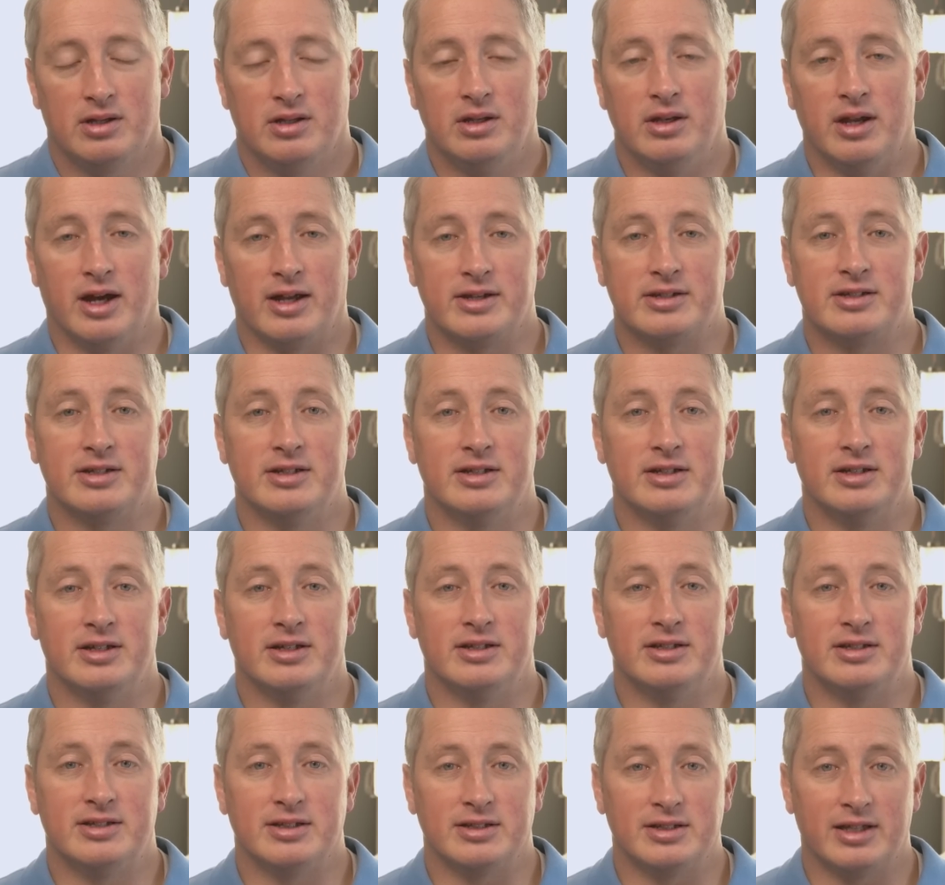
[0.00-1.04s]
not to
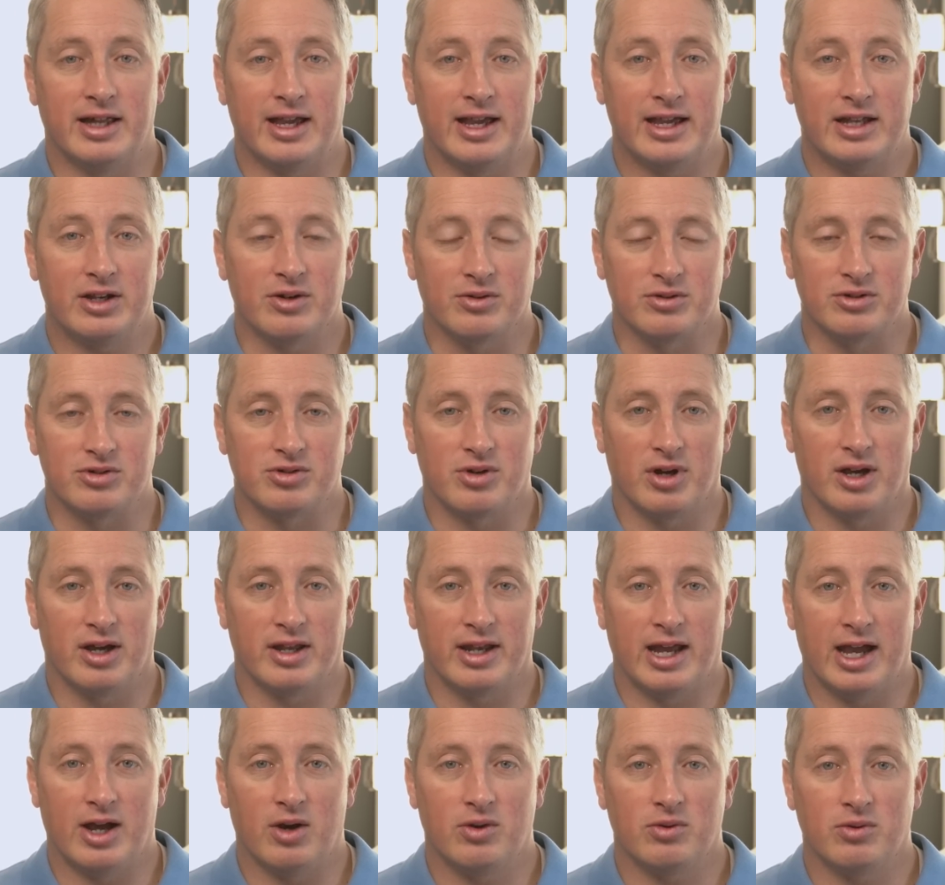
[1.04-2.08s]
delay it or draw it
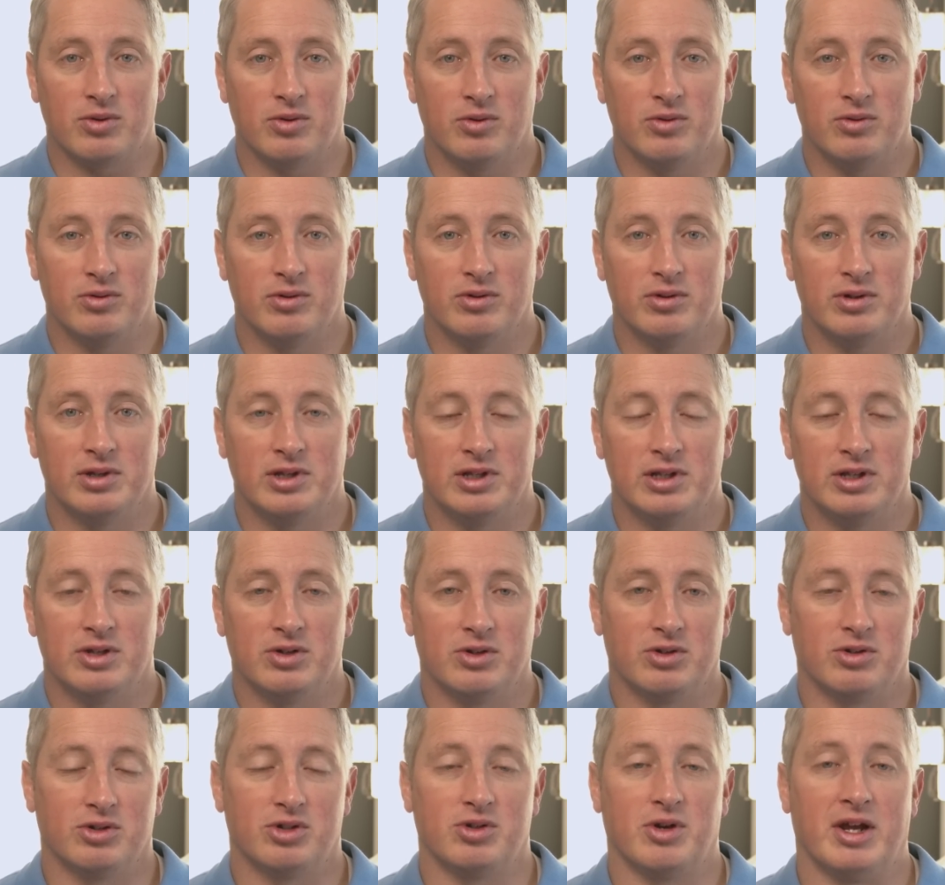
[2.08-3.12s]
out,
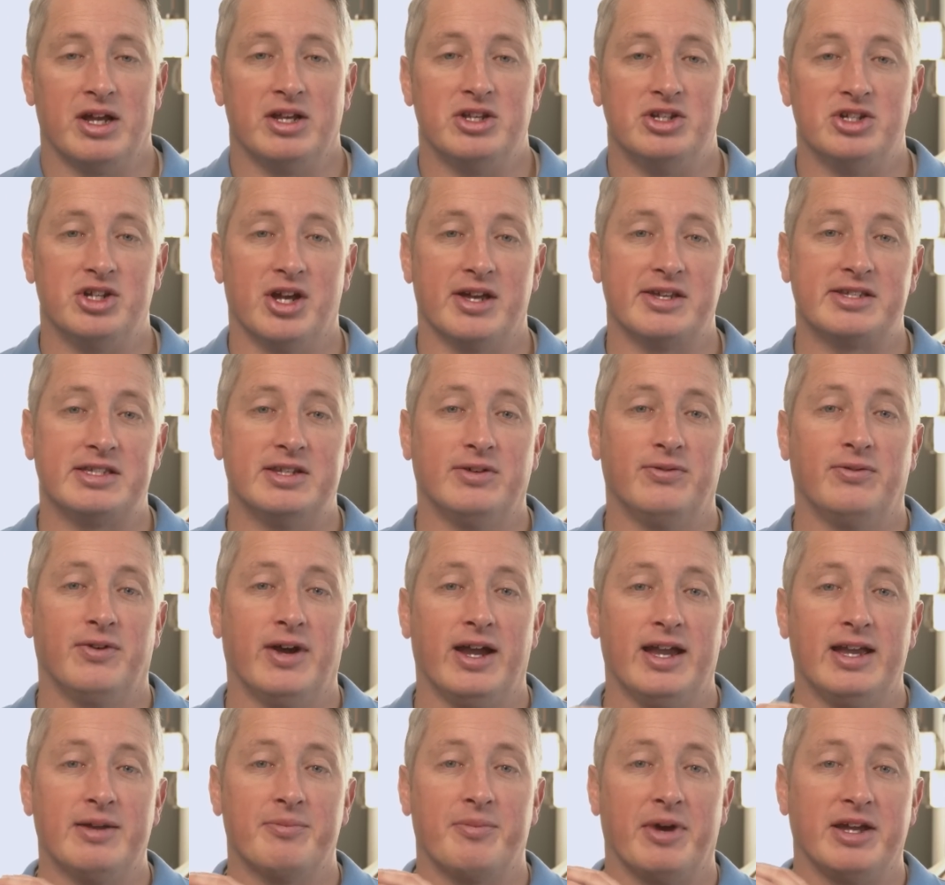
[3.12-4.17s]
or try and
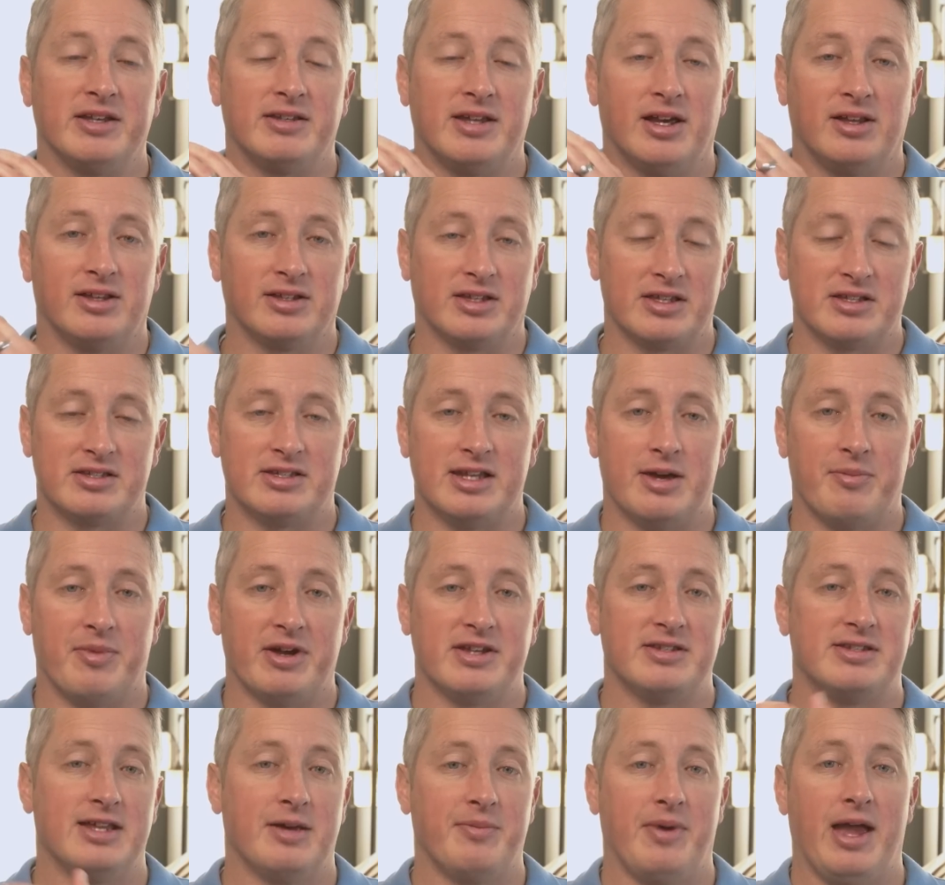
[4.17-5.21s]
justify it by telling the step by
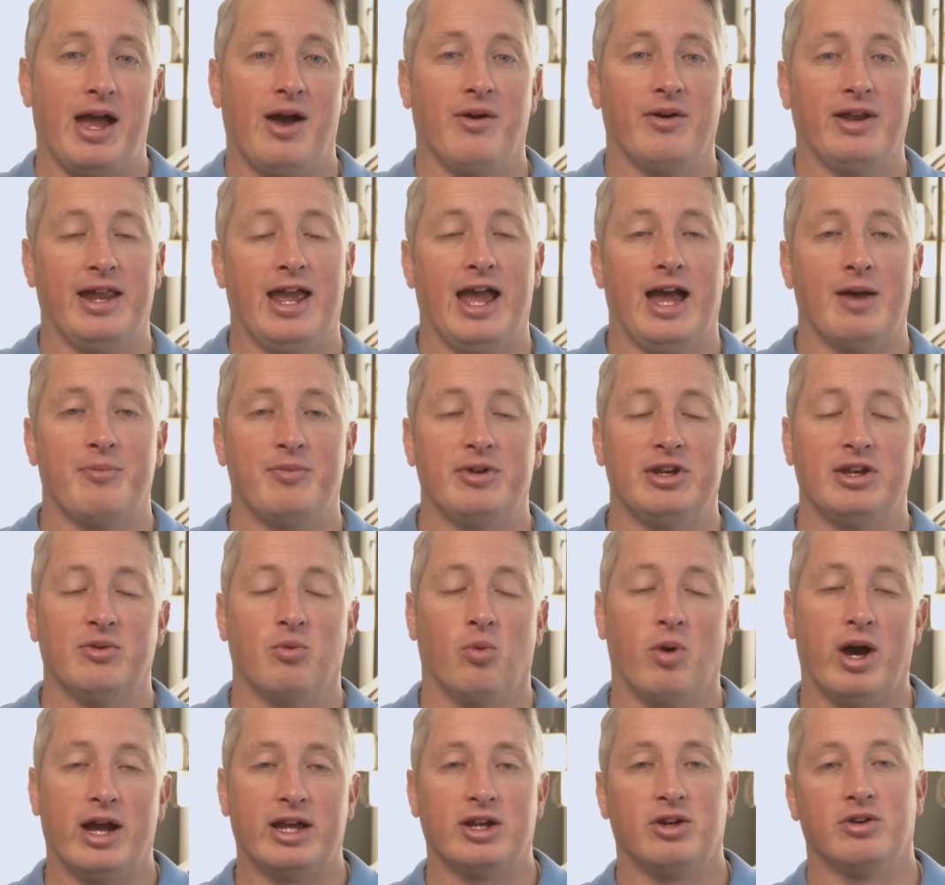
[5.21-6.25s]
step how it happened and
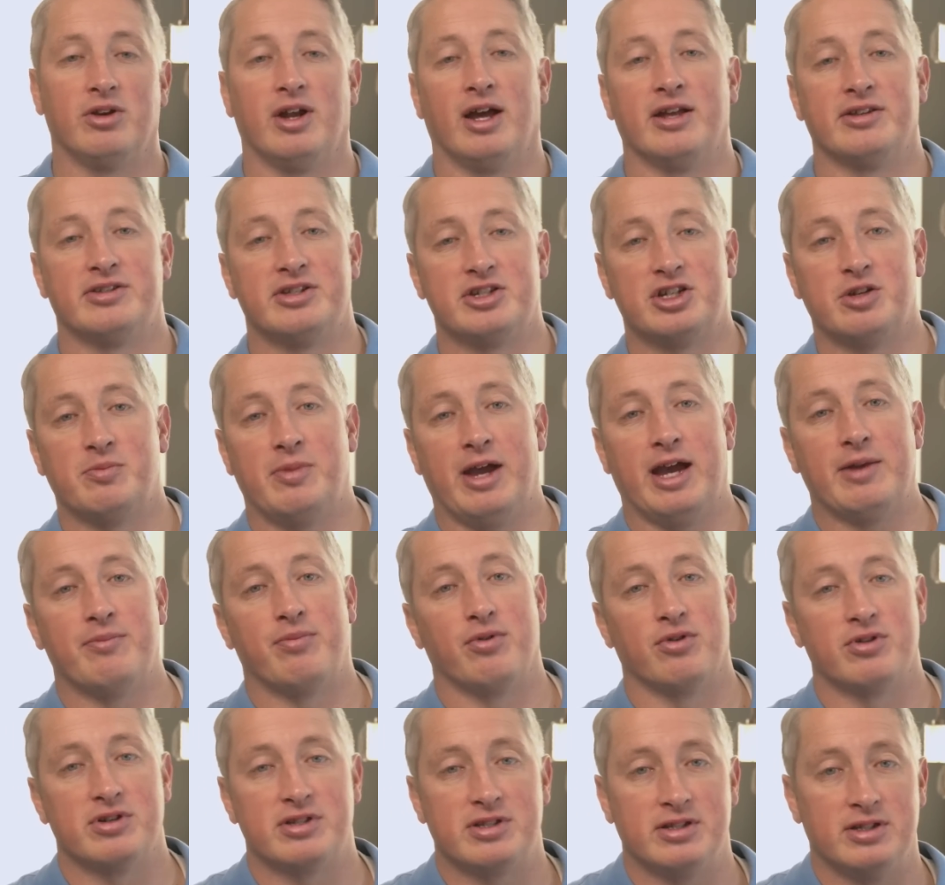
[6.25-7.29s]
why you're not such a bad
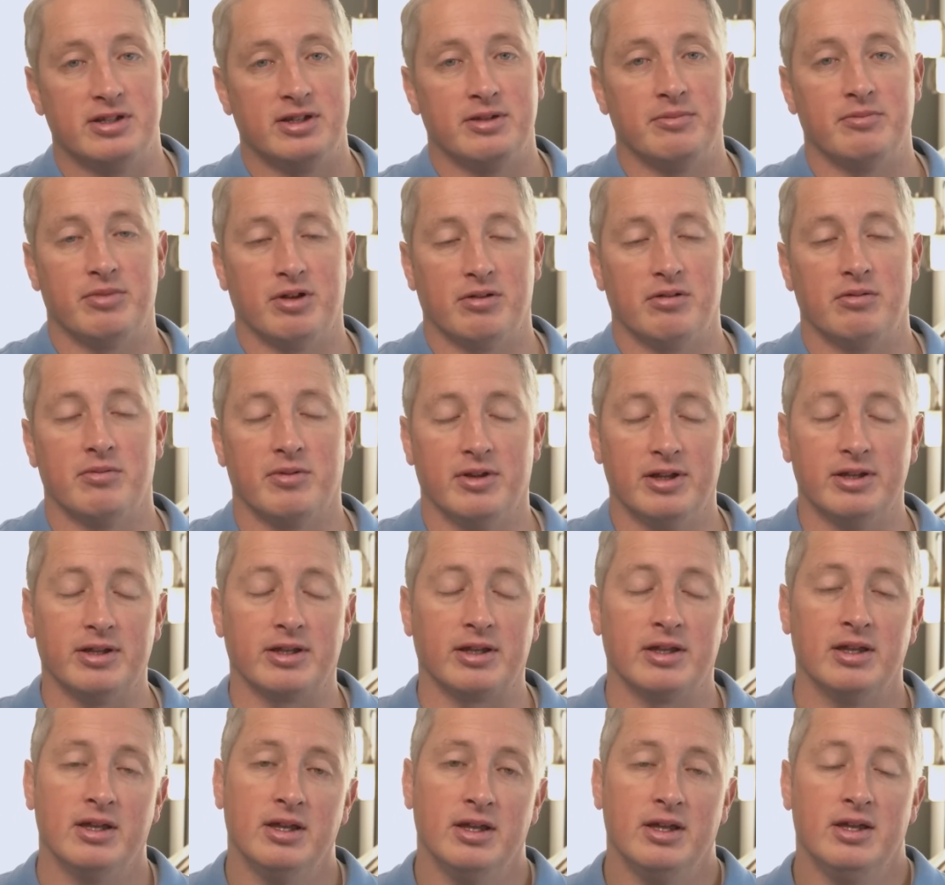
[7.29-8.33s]
person and blah, blah, blah. Like,